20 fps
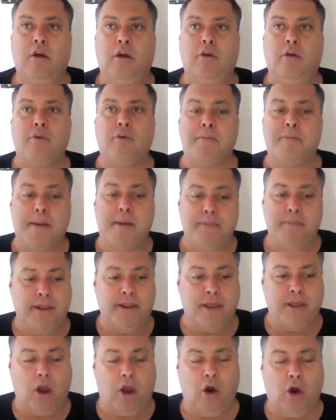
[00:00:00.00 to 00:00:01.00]
Remembering
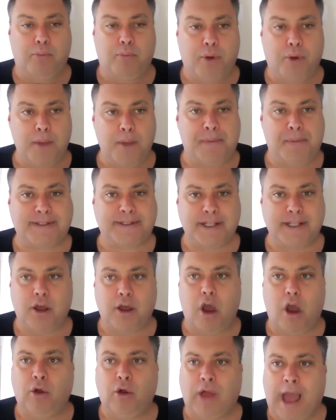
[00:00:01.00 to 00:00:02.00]
the whole purpose and the
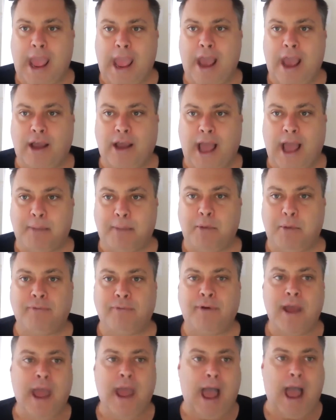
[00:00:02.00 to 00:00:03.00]
whole outcome of
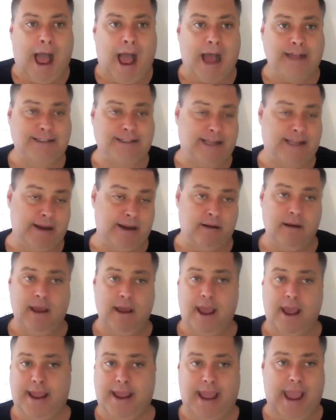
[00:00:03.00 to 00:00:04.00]
asking,
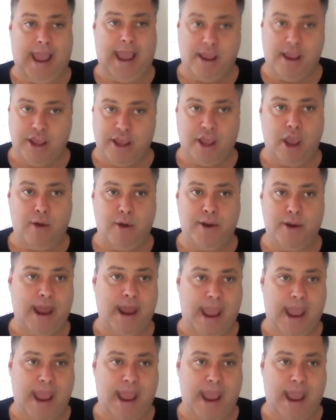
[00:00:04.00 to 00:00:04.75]
hey, how are you going?